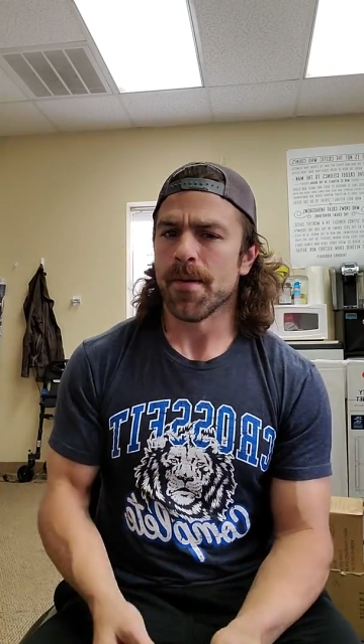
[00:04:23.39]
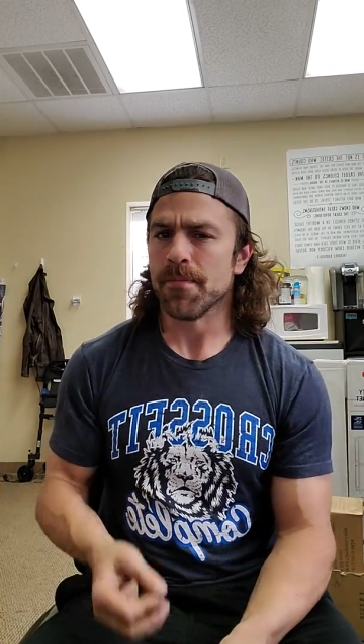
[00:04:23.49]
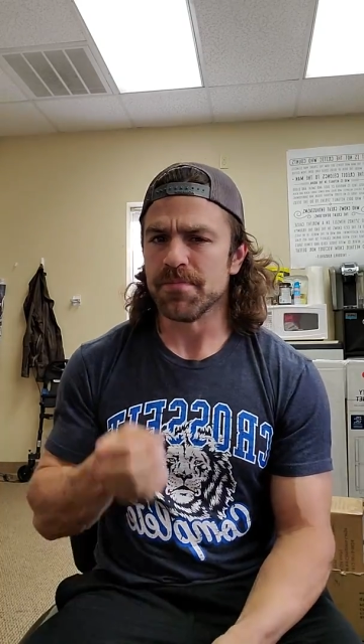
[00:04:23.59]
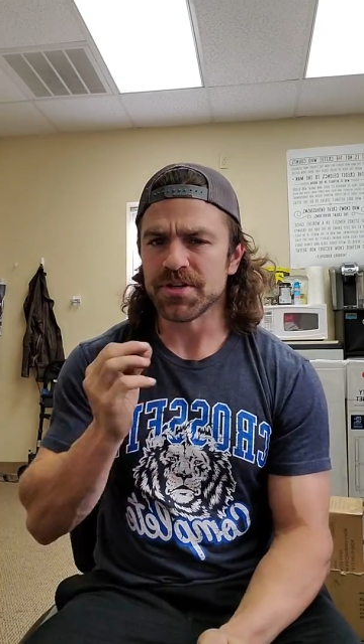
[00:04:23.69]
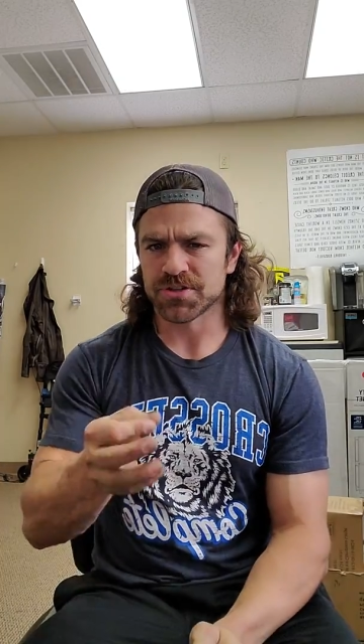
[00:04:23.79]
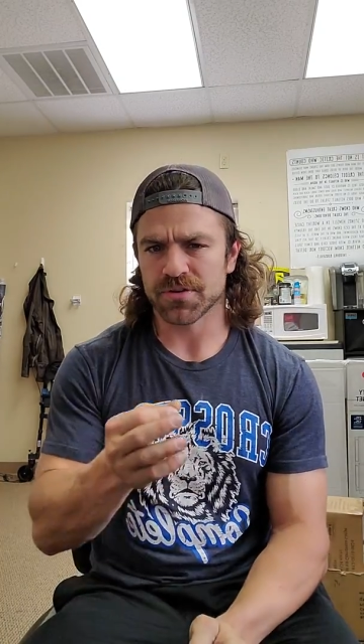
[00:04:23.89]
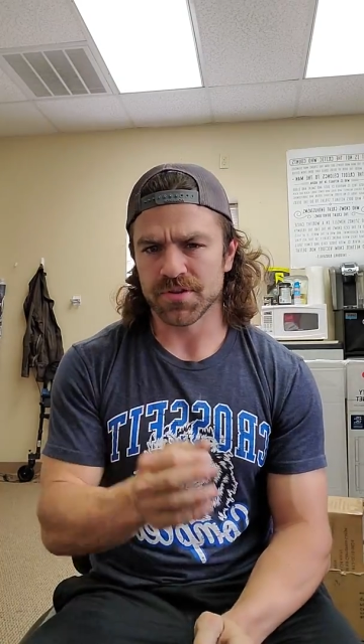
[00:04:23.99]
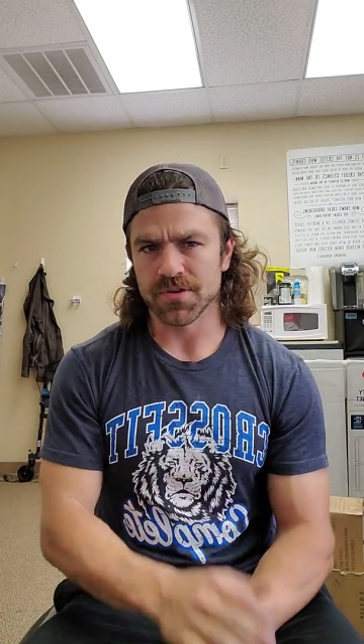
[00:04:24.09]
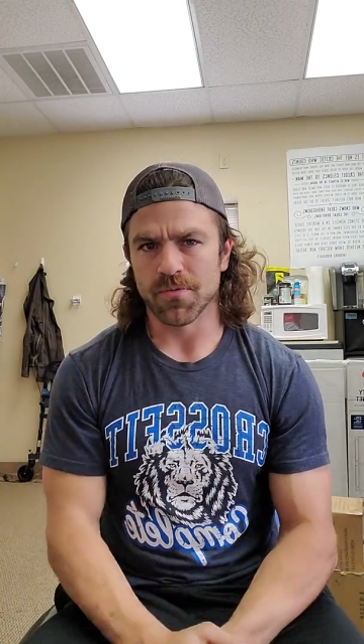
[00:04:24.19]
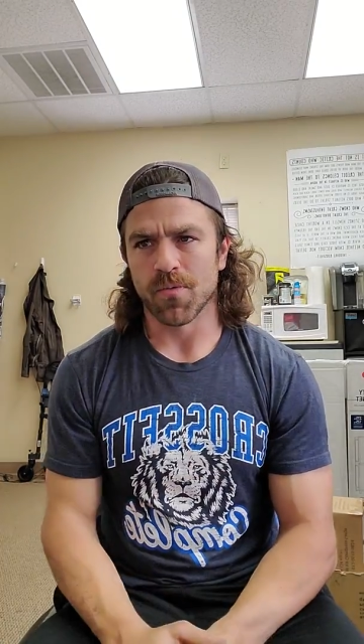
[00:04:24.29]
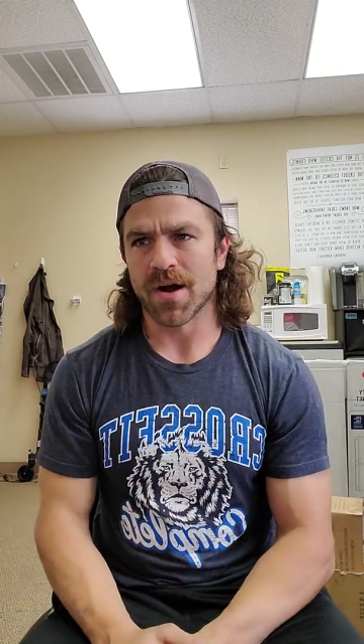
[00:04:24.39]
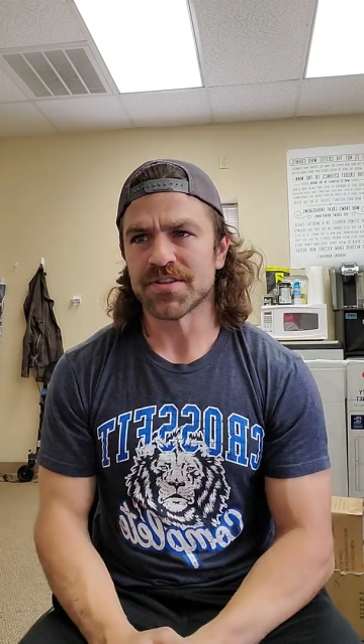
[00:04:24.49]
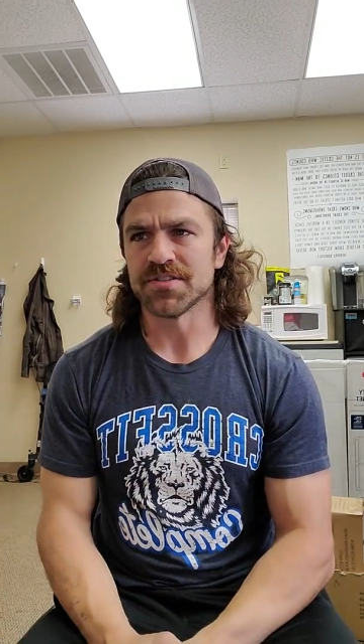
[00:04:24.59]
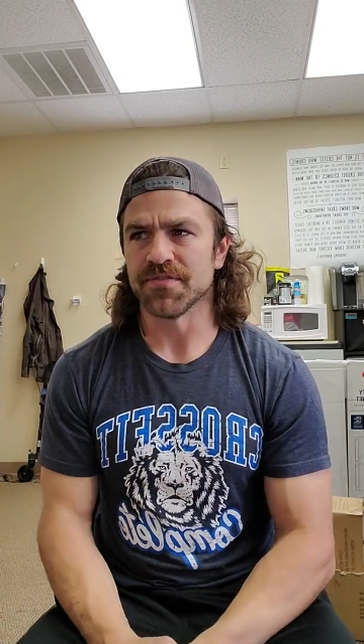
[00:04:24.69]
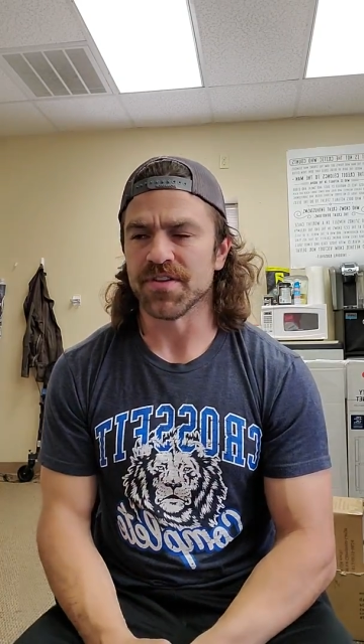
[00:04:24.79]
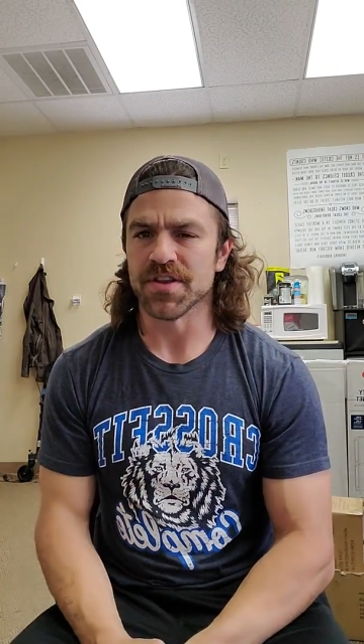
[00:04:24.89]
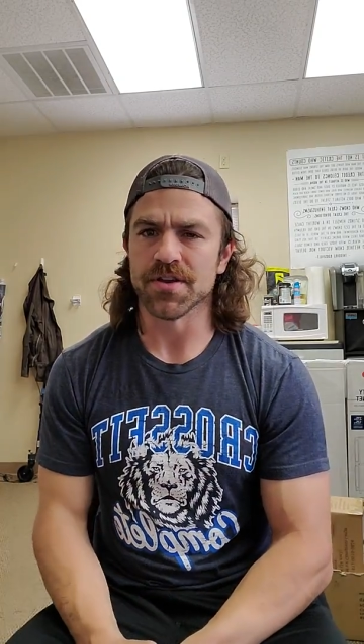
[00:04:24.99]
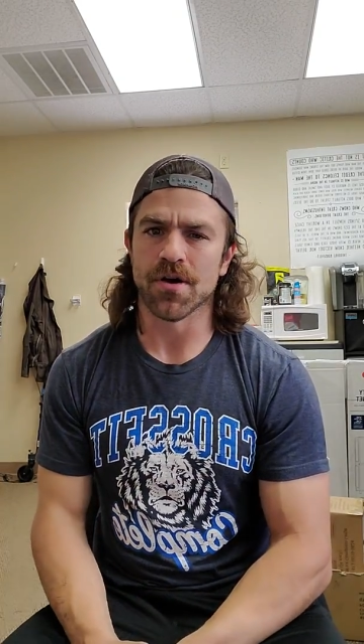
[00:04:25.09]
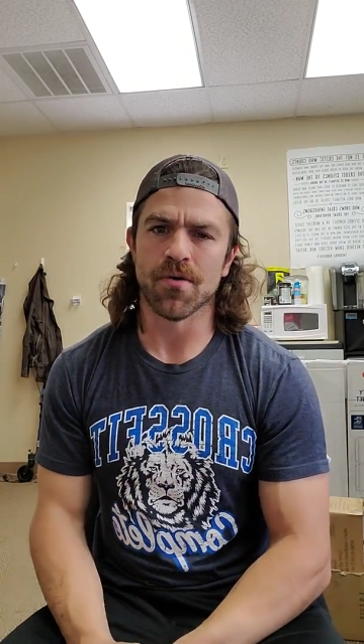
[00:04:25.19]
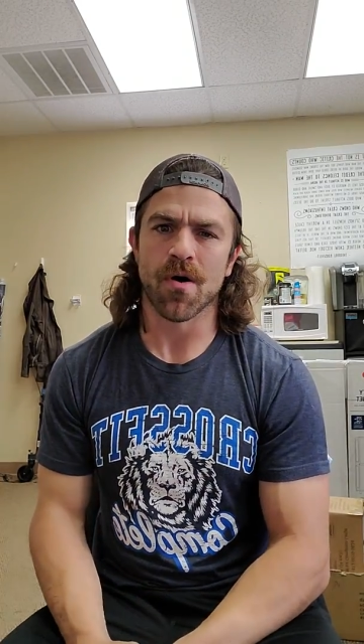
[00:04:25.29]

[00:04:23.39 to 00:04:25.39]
Be sure that you watch the video